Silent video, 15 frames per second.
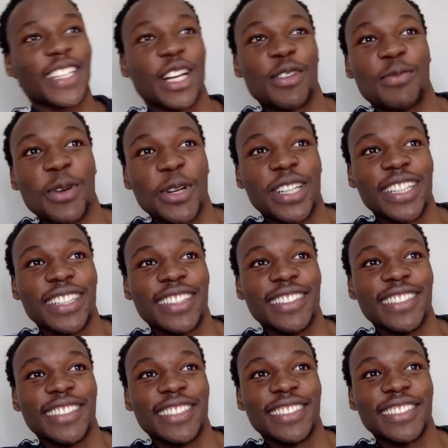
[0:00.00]
that I've broken
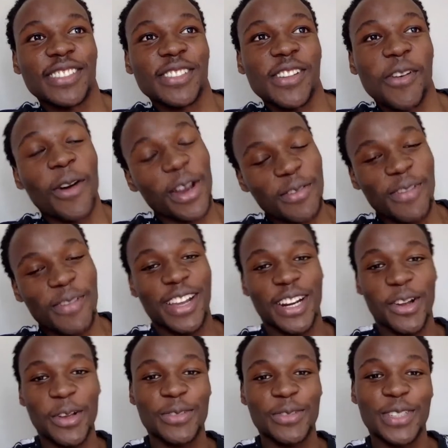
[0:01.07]
is one of my
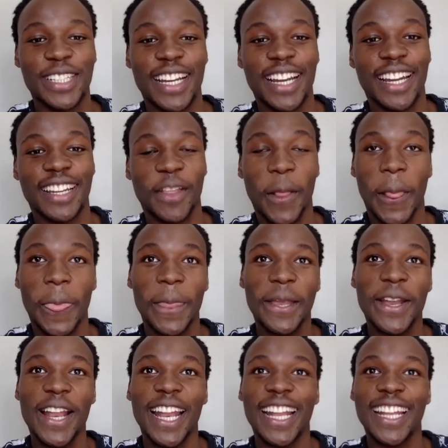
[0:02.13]
records, which I
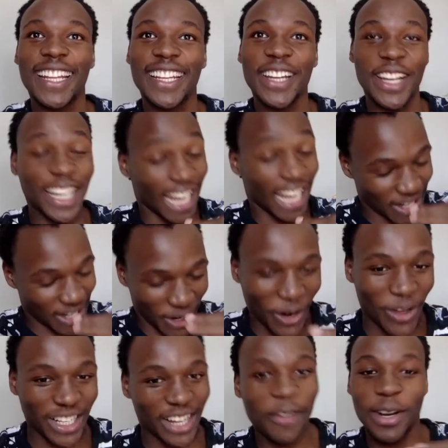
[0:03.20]
like a lot.
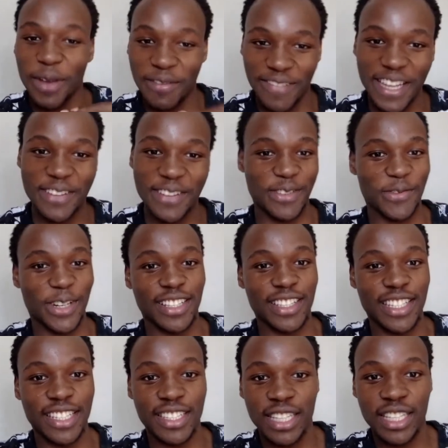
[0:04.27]
Like, one of my favorite ones
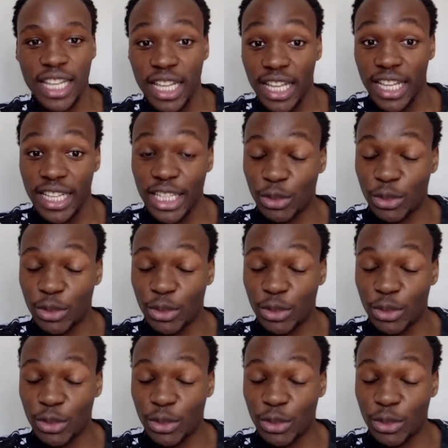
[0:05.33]
is the